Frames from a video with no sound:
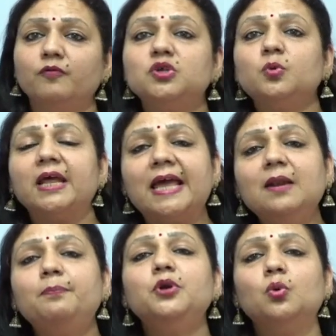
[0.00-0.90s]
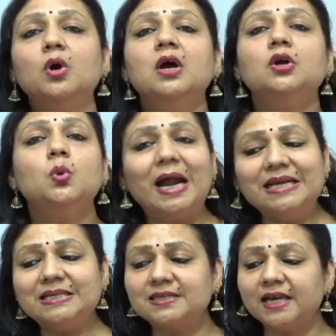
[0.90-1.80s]
which would help you to
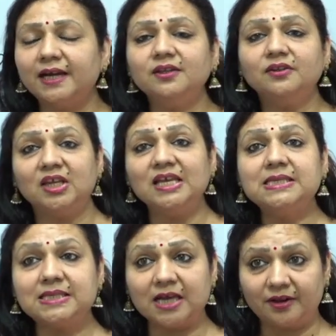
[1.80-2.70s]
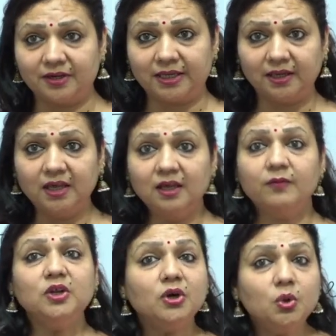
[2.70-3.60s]
understand the things thoroughly.
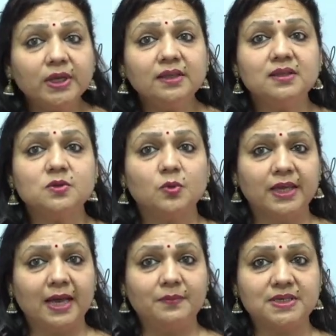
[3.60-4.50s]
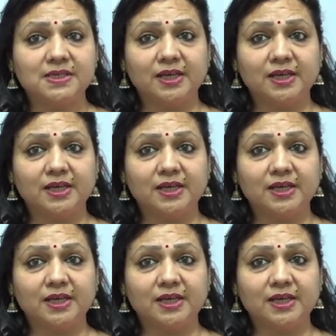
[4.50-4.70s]
When you're doing this vocabulary